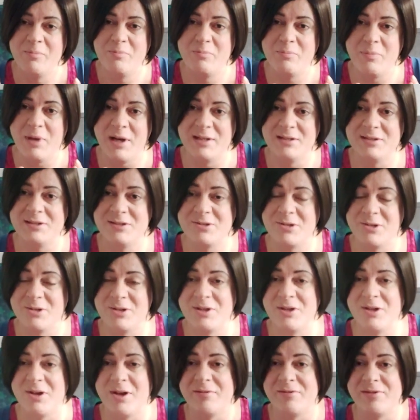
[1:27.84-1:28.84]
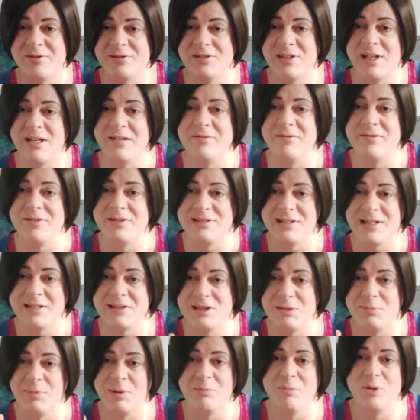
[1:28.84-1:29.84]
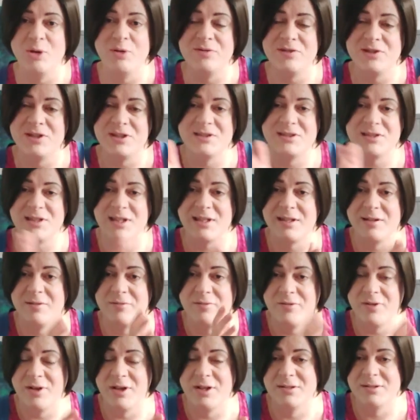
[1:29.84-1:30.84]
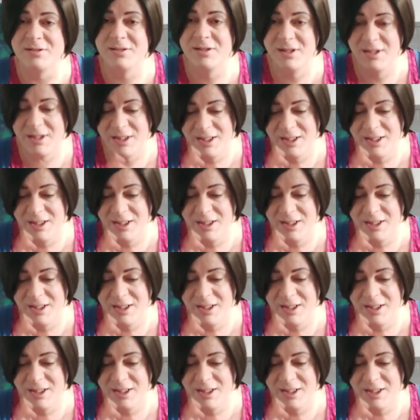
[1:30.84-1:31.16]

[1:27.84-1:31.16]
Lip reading: based on the 9th and 10th, it's actually been moved to the 2nd and 3rd.